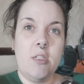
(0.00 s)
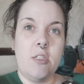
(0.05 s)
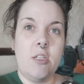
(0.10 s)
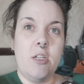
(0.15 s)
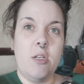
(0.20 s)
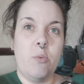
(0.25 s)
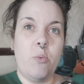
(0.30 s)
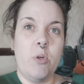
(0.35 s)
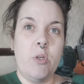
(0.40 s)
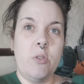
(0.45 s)

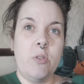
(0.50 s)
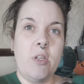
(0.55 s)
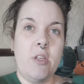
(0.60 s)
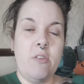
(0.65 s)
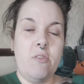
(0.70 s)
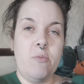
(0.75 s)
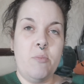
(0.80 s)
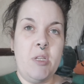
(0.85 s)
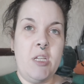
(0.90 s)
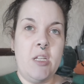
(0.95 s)
that will
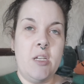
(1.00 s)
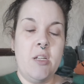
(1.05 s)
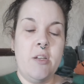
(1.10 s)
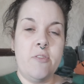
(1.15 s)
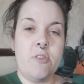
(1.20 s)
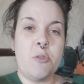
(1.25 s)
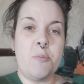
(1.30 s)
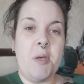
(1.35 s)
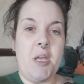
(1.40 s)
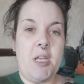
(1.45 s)
give me
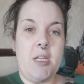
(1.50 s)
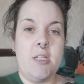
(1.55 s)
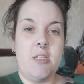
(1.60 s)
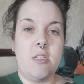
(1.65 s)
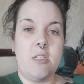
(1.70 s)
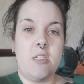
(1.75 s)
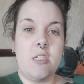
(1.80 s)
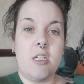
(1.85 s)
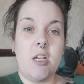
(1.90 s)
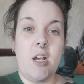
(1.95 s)
enough
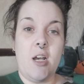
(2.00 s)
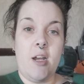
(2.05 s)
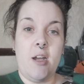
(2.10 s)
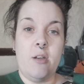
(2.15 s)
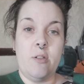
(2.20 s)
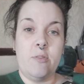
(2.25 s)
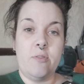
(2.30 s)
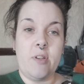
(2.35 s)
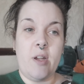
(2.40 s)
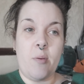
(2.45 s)
space to cut
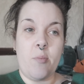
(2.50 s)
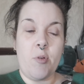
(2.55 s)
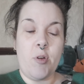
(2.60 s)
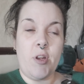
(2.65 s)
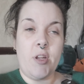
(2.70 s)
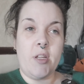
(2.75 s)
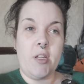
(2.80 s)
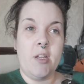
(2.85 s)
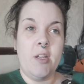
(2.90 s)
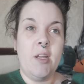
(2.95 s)
out
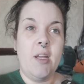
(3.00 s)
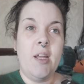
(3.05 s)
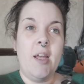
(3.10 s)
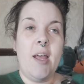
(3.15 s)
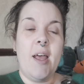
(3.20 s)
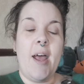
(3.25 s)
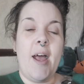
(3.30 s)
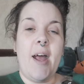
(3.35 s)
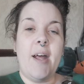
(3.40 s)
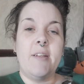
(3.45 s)
fabric.
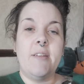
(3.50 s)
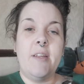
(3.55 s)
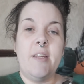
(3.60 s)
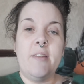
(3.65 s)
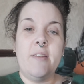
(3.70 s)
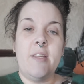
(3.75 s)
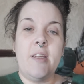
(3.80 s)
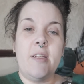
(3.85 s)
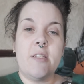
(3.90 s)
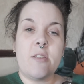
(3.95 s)
And
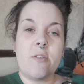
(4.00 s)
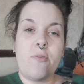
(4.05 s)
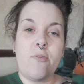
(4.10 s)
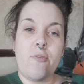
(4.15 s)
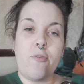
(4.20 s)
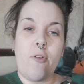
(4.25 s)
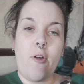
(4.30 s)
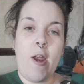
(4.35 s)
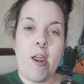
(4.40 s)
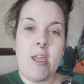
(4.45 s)
then there's a
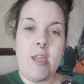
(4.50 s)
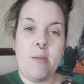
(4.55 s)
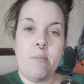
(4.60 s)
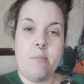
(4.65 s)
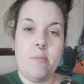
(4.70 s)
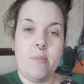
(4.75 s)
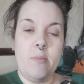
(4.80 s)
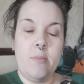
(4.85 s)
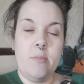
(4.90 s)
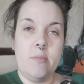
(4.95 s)

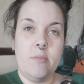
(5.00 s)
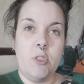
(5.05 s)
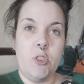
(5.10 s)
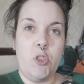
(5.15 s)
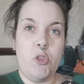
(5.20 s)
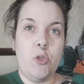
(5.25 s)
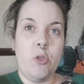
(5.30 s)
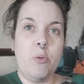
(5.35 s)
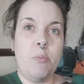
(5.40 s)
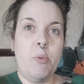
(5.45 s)
frame that
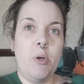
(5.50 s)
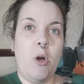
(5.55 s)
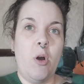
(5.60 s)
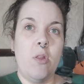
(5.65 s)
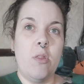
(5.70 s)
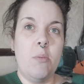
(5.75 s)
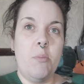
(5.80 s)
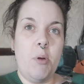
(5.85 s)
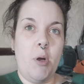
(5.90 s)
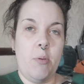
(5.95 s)
you can put
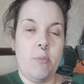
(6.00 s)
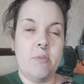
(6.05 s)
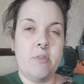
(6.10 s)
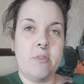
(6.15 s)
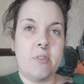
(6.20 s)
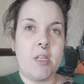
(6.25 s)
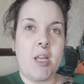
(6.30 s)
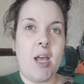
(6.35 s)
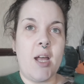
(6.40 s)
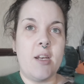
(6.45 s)
on the bottom
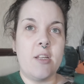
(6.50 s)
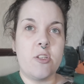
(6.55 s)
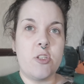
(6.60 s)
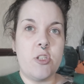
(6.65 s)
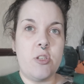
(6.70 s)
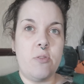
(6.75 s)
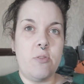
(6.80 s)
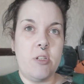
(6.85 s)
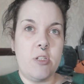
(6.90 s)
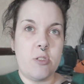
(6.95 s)
of the
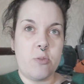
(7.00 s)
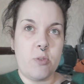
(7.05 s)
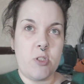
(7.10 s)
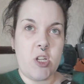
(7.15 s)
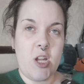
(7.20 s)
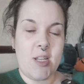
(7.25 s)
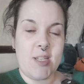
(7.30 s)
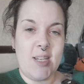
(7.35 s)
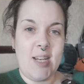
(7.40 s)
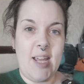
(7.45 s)
Kallax units,
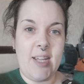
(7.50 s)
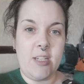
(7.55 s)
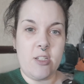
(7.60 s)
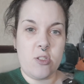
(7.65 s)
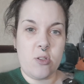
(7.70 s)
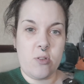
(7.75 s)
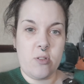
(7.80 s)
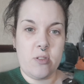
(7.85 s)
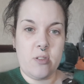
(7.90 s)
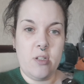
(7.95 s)
which has
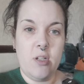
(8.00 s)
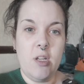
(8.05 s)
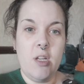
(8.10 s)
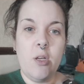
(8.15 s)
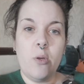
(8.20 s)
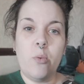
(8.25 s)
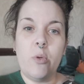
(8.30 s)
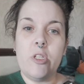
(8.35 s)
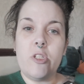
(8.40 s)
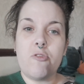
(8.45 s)
legs on,
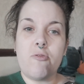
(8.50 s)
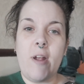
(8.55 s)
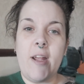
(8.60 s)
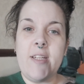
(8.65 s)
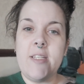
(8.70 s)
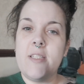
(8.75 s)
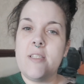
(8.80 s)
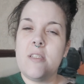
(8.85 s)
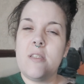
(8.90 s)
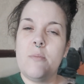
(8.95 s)
which
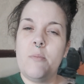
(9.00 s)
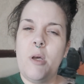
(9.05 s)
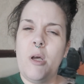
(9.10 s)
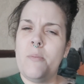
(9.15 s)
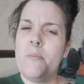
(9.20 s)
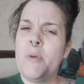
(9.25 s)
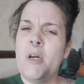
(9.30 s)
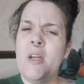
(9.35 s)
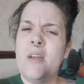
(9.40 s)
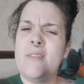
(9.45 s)
raises them
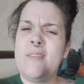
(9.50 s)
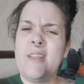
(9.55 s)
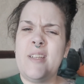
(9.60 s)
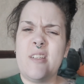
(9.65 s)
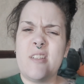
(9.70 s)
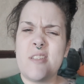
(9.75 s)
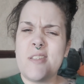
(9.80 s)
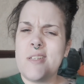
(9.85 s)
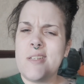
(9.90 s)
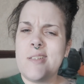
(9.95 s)
up by I
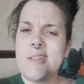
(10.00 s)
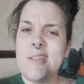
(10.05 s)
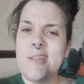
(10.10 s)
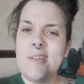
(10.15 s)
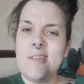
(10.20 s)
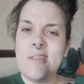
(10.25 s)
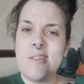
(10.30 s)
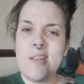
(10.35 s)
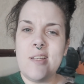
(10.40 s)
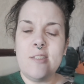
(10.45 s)
think
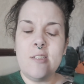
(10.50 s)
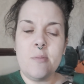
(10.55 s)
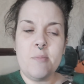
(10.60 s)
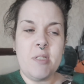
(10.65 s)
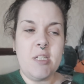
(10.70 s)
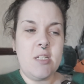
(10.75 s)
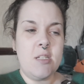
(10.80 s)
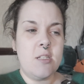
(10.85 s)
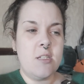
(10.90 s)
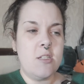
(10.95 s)
16
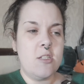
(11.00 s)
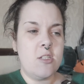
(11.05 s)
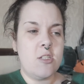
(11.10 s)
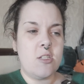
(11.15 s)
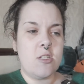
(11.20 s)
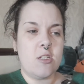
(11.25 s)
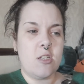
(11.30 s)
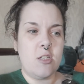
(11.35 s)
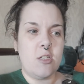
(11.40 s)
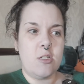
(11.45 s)
centimeters.
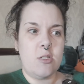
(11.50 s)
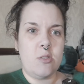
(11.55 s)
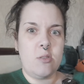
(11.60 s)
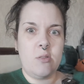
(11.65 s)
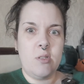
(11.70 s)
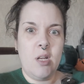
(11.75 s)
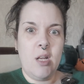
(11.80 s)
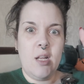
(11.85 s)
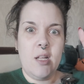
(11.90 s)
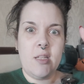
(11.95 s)

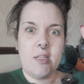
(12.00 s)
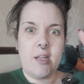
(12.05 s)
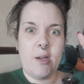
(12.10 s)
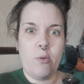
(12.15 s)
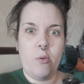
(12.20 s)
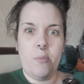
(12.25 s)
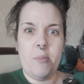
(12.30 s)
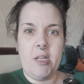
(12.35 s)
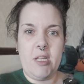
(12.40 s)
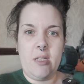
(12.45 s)
So
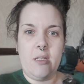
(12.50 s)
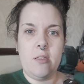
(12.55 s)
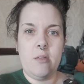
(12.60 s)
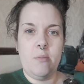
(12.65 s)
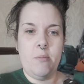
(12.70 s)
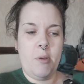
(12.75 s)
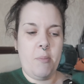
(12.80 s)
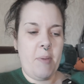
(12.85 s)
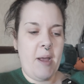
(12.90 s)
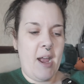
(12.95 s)
that will make
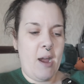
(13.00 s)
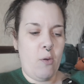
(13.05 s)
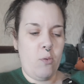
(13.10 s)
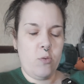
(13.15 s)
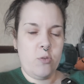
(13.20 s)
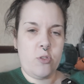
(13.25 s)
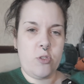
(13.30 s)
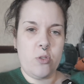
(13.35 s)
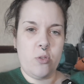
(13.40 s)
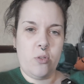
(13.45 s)
them
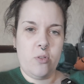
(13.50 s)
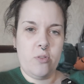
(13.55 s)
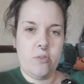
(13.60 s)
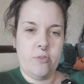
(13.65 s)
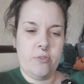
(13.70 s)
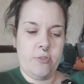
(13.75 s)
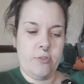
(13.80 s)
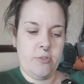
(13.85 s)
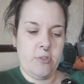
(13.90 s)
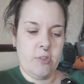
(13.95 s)
about sort
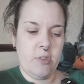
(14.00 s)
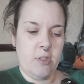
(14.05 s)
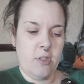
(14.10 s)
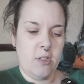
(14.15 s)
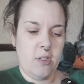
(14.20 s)
of